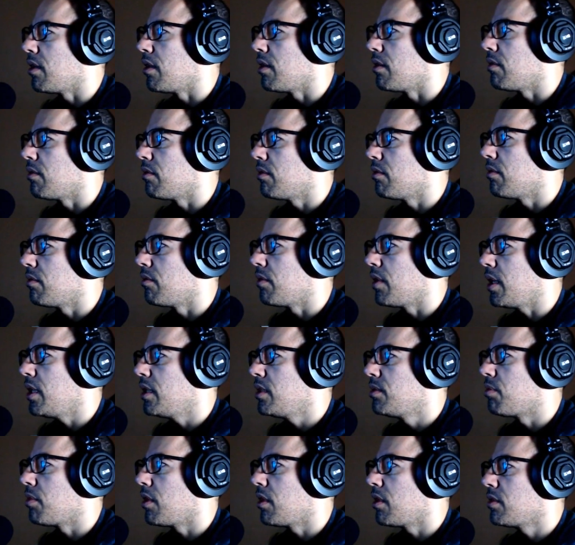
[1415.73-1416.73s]
Rage,
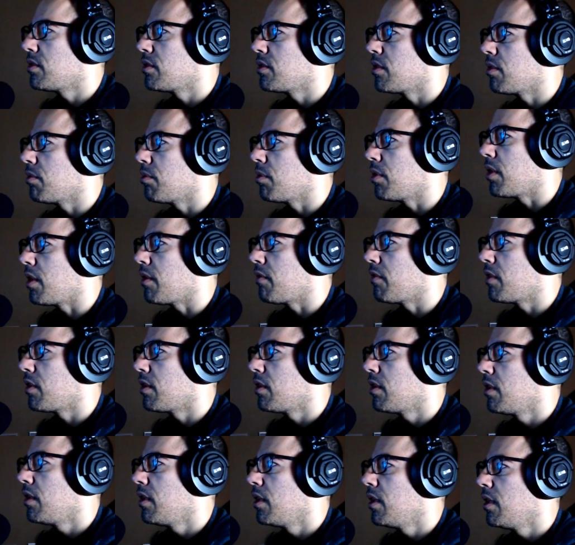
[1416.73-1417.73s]
Brawler, sure, whatever.
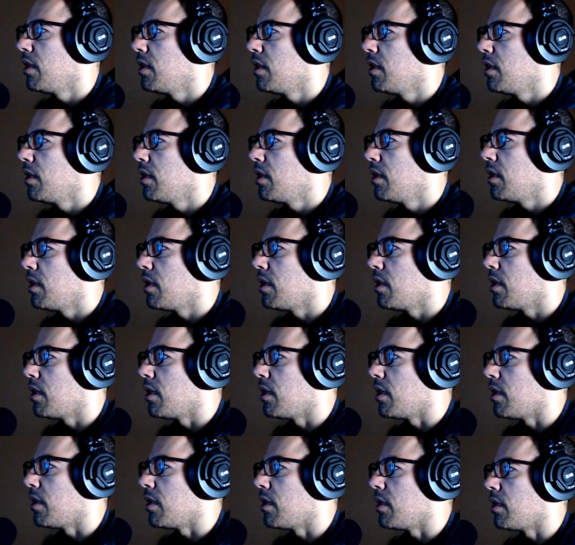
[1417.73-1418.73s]

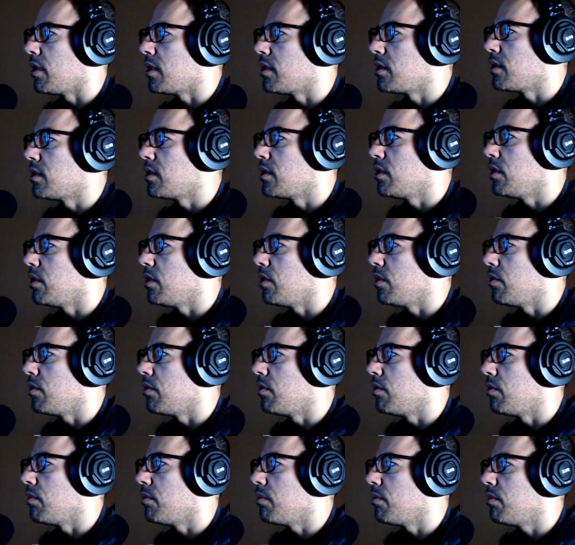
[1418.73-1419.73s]
Let's do a